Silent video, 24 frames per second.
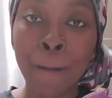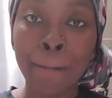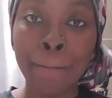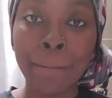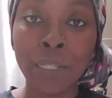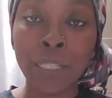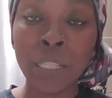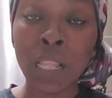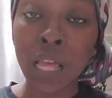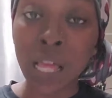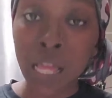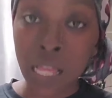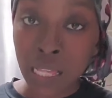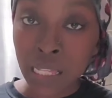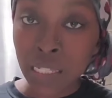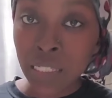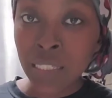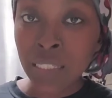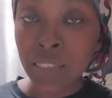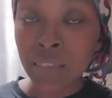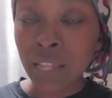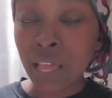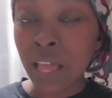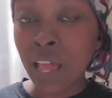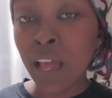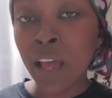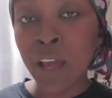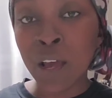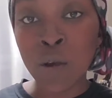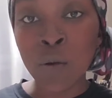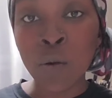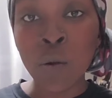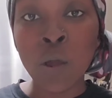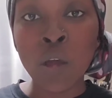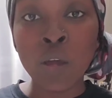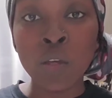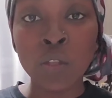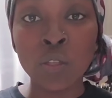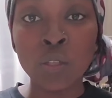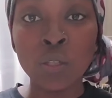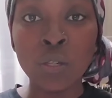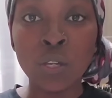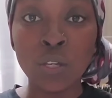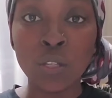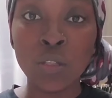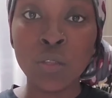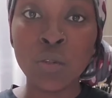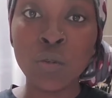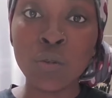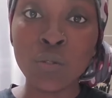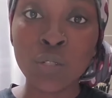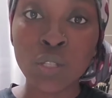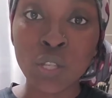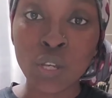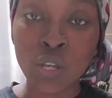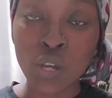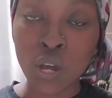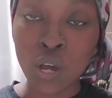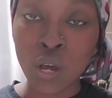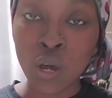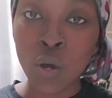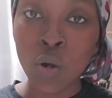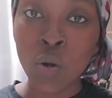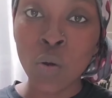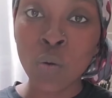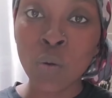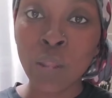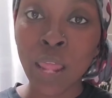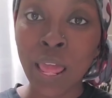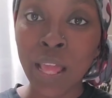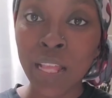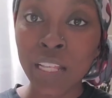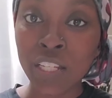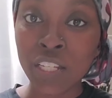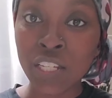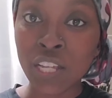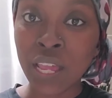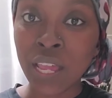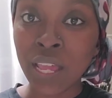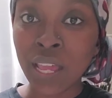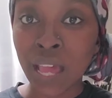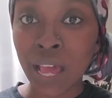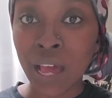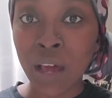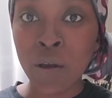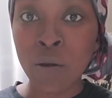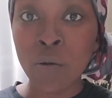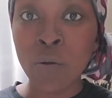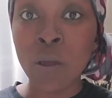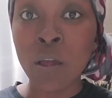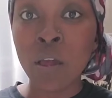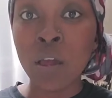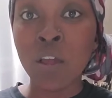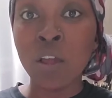Plus, now you can use the code at checkout,